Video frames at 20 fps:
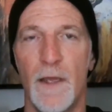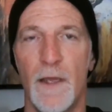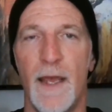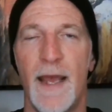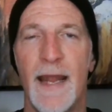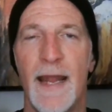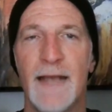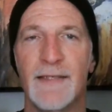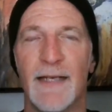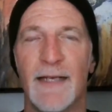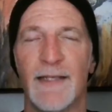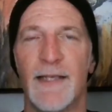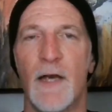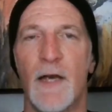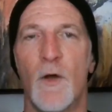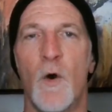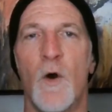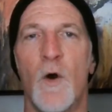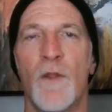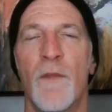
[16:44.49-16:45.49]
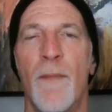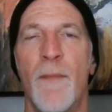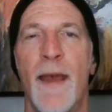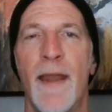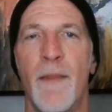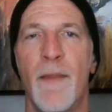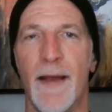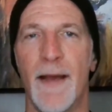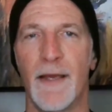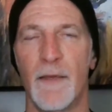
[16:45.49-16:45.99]
And as I tell all the
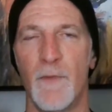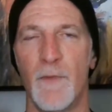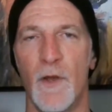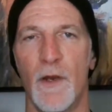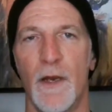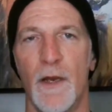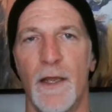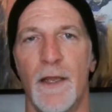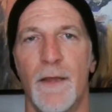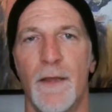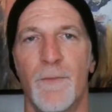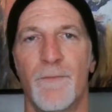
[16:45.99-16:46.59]
men in my community,